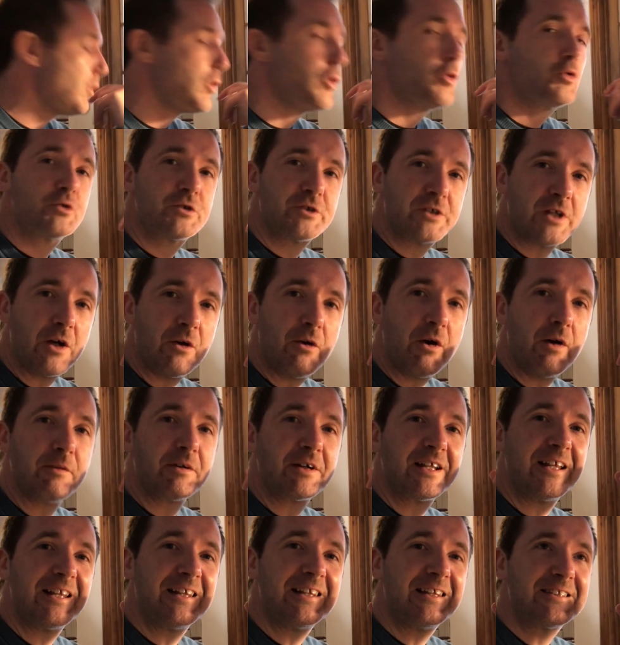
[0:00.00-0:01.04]
Also, I'm
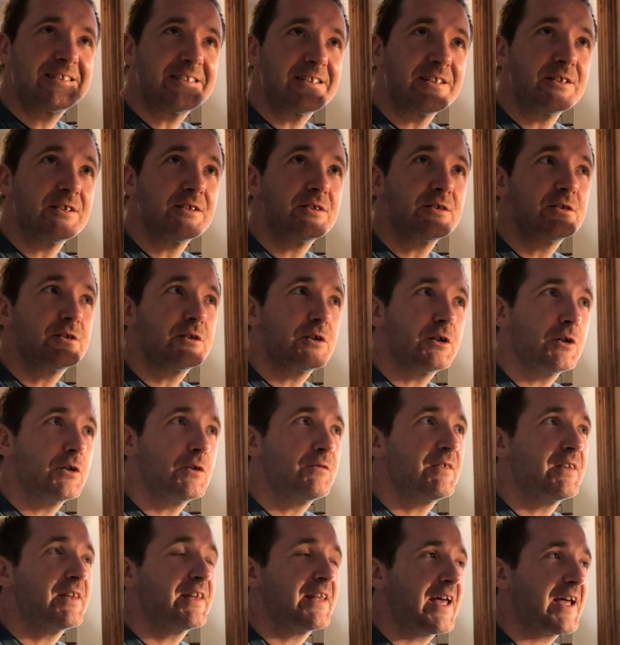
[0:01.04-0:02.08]
going to listen to
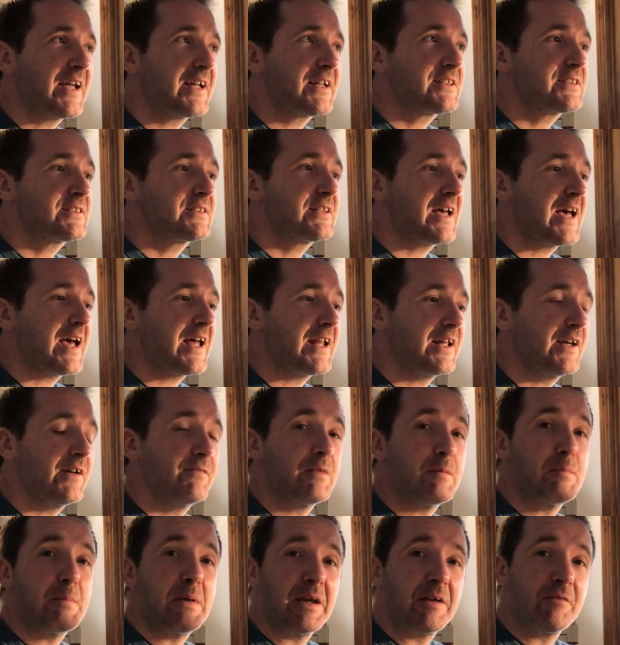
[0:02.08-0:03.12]
the next edit of
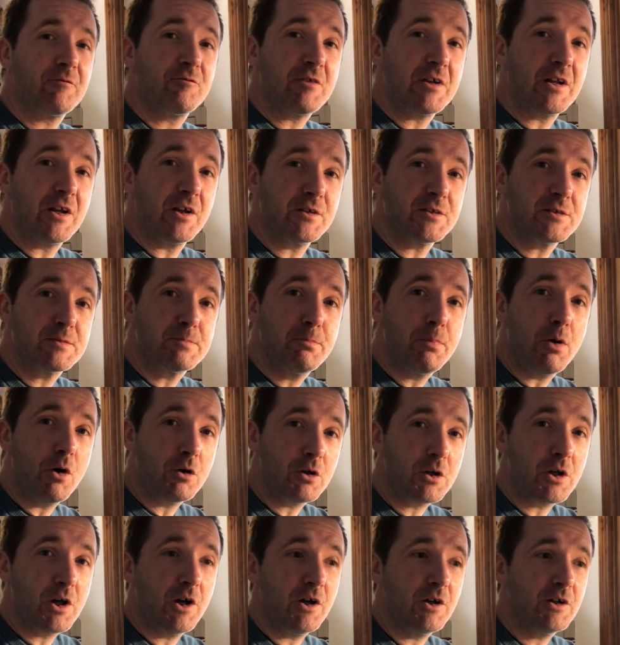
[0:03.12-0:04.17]
the Being Freelance
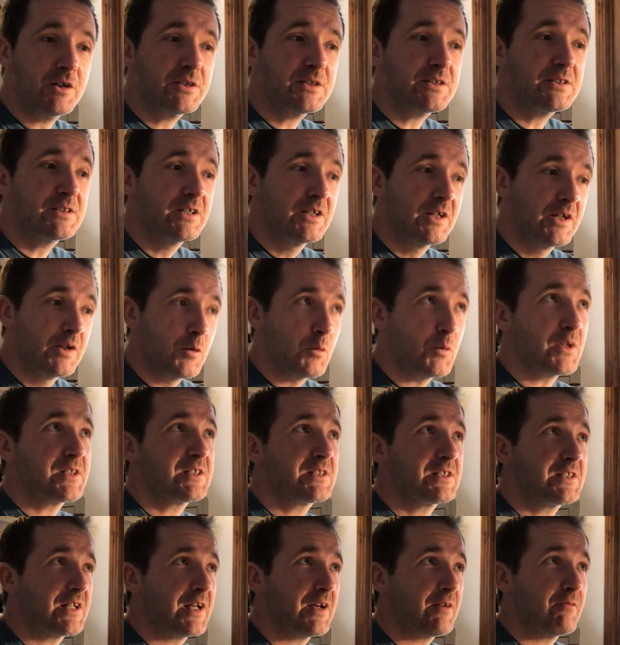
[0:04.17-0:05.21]
podcast,
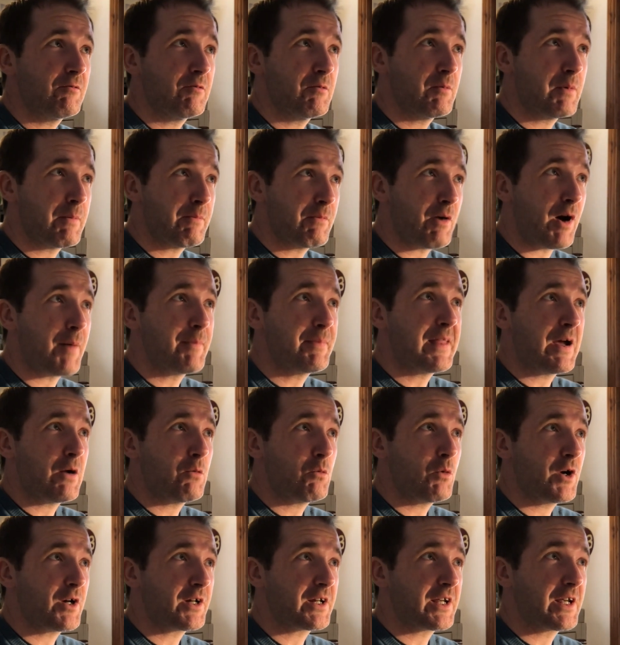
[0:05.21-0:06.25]
which remember, I'm now
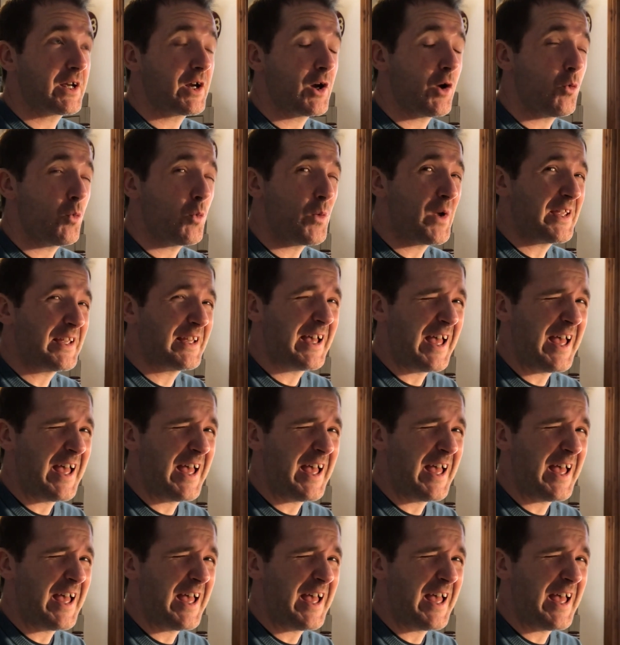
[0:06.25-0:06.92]
working a week